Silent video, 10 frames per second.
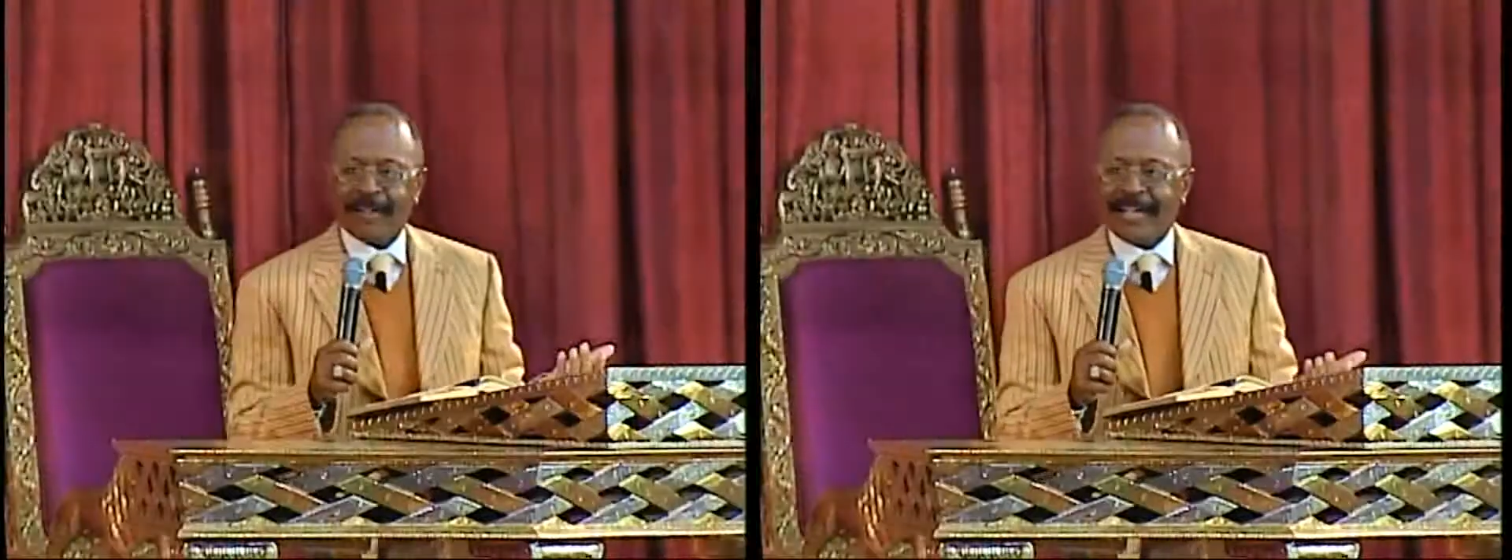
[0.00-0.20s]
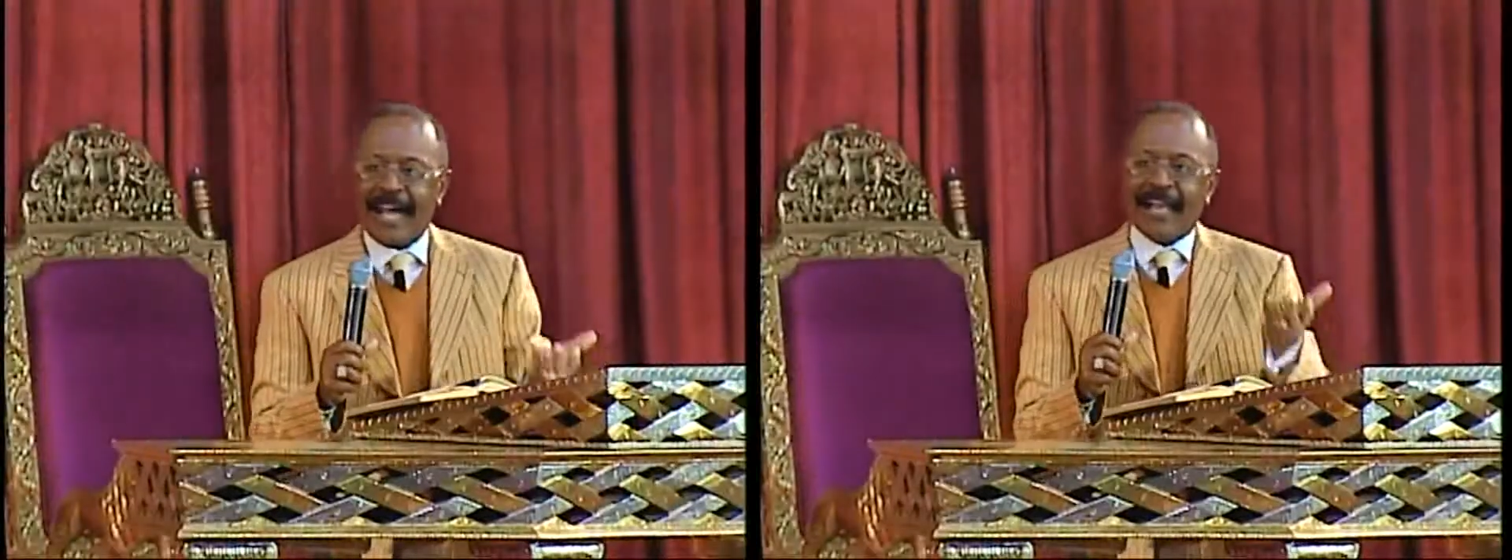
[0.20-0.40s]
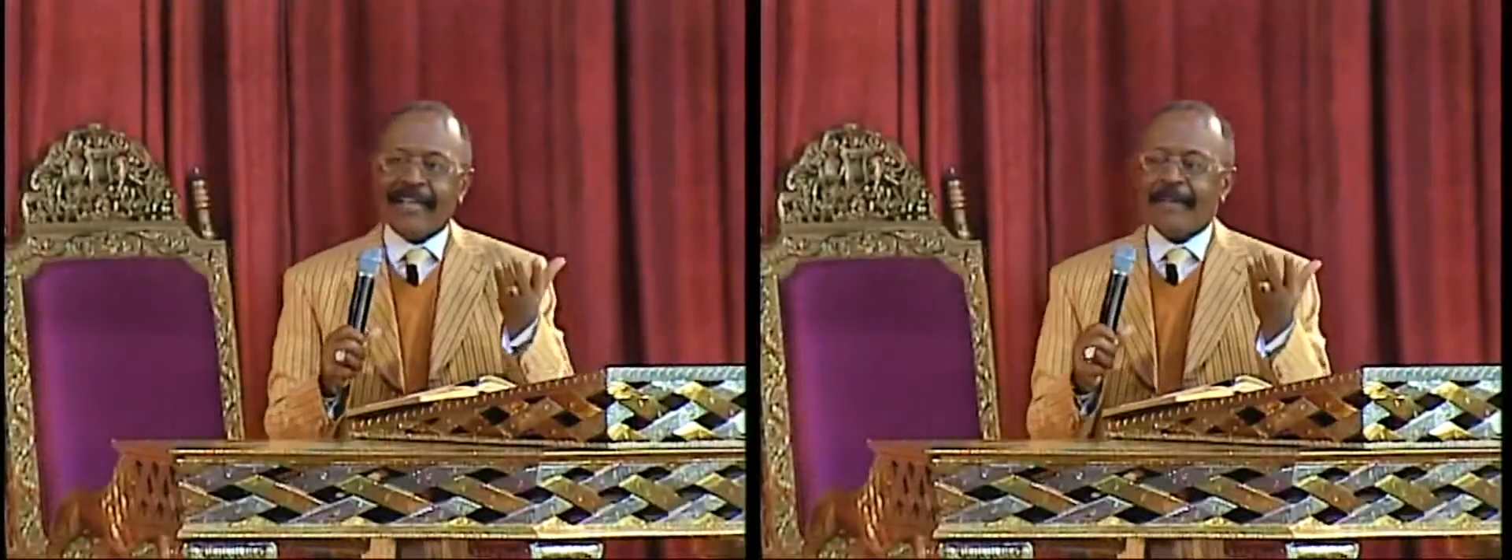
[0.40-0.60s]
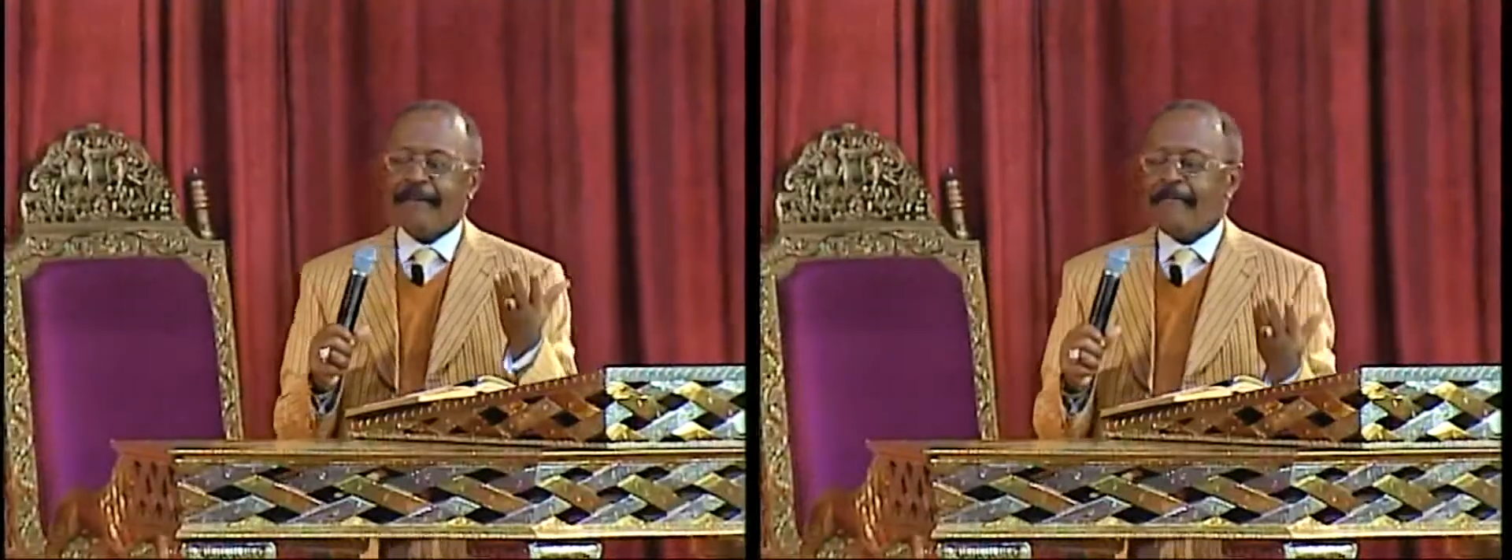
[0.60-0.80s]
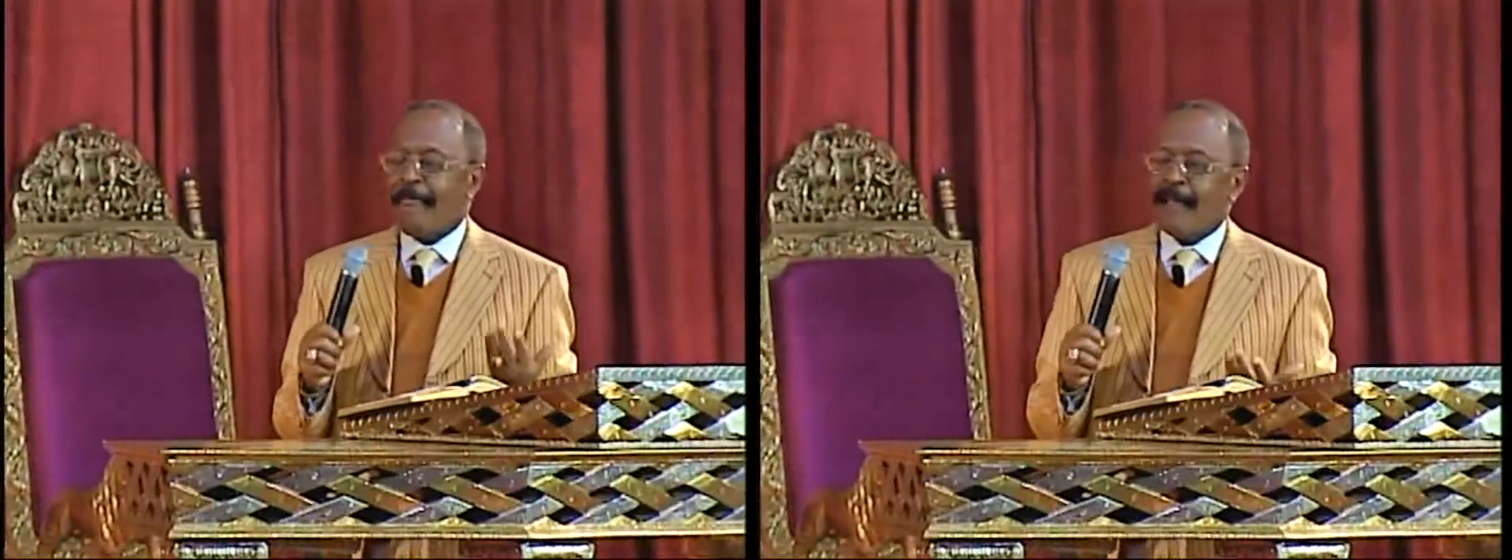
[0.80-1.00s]
for Callie,
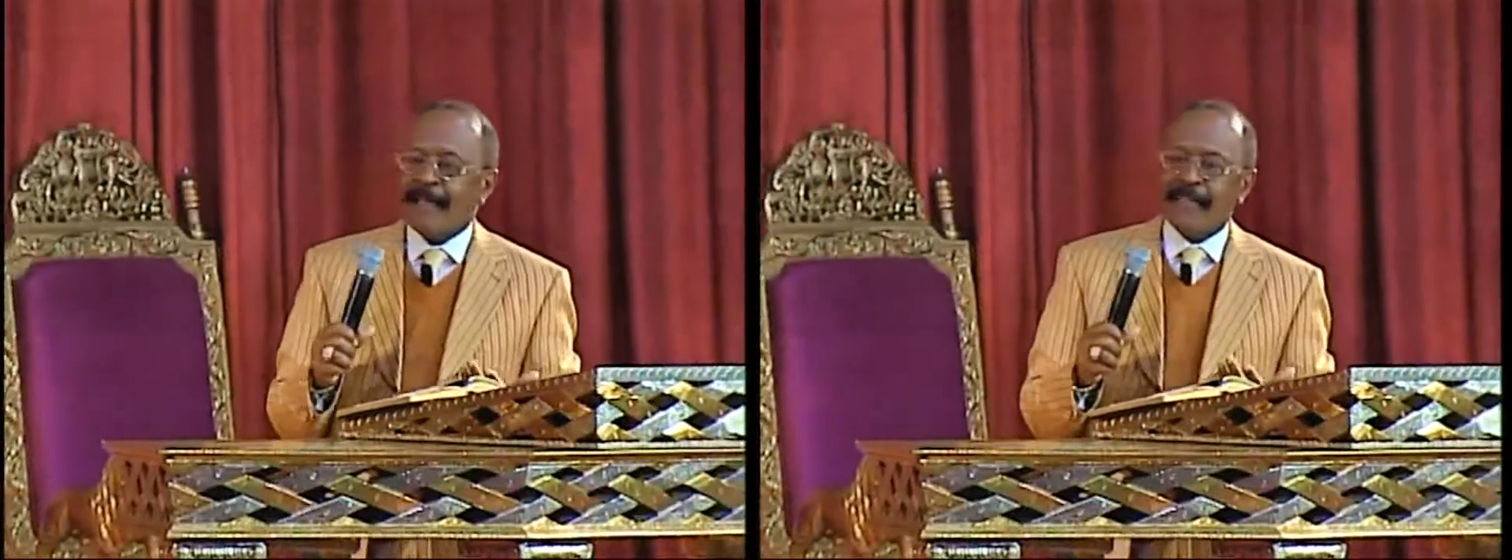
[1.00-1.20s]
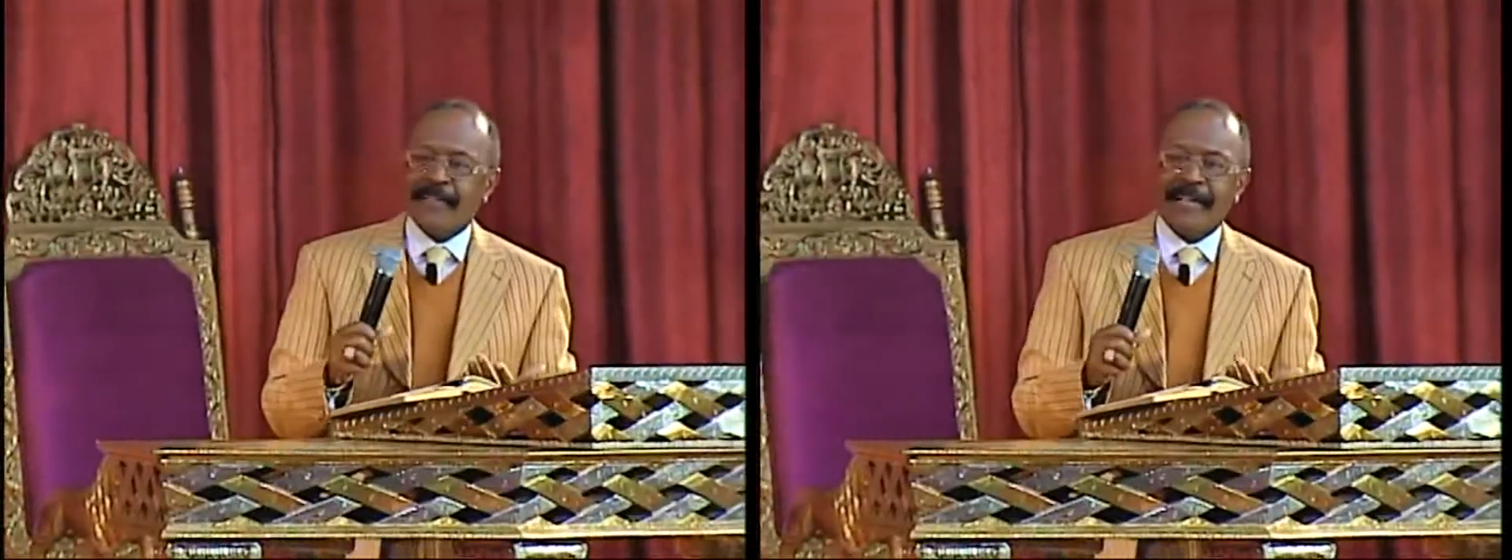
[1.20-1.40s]
it's